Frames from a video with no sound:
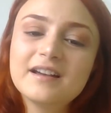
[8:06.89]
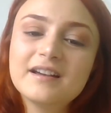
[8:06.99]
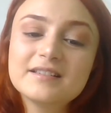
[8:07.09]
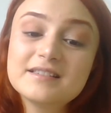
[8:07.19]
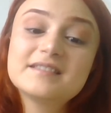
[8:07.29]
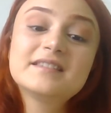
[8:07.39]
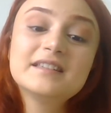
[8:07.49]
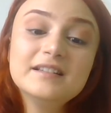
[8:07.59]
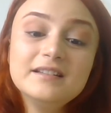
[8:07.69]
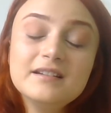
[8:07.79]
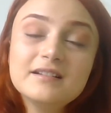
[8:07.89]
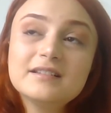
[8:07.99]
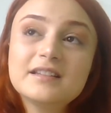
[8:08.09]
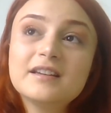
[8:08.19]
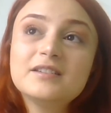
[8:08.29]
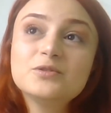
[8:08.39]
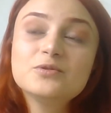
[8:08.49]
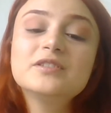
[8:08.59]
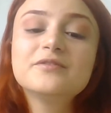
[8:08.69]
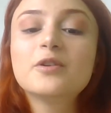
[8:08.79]
is still the youth
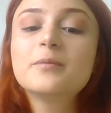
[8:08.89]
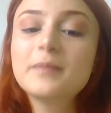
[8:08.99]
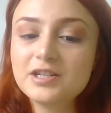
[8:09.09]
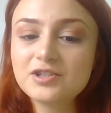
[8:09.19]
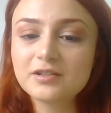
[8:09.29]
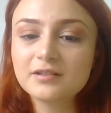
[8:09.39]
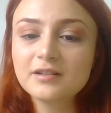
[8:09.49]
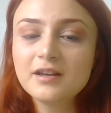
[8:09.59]
information.